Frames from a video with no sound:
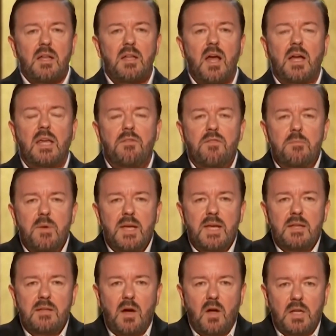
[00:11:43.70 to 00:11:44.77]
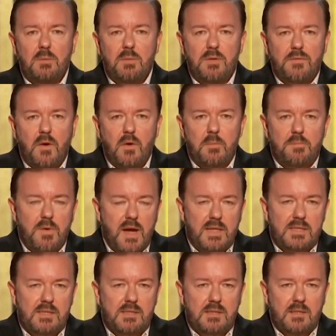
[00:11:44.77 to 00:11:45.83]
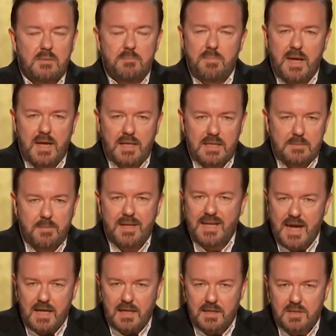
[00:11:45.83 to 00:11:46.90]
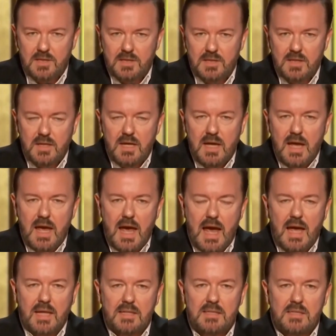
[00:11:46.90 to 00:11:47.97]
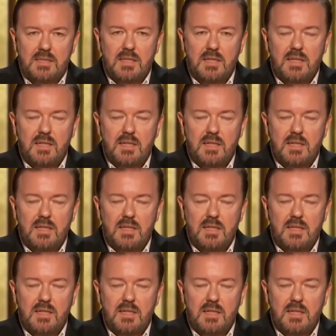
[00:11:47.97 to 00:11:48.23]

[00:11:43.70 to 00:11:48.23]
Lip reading: Lucky for me, the Hollywood Foreign Press can barely speak English, and